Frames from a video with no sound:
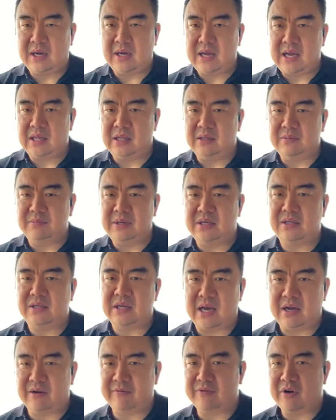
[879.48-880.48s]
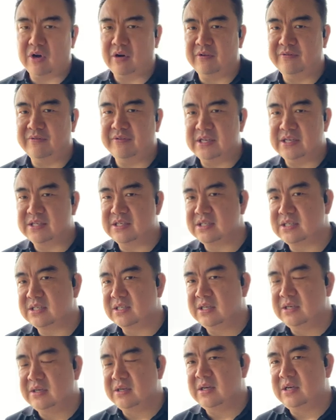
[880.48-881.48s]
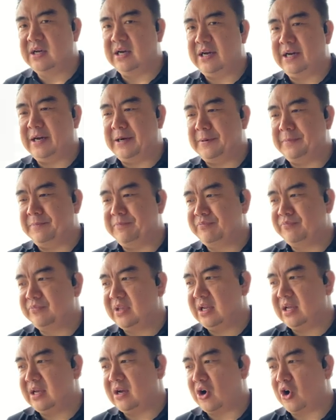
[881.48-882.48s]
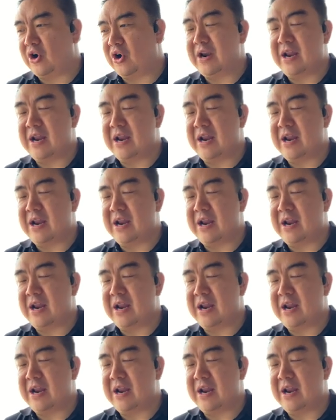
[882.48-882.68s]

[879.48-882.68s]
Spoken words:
element out of all of this are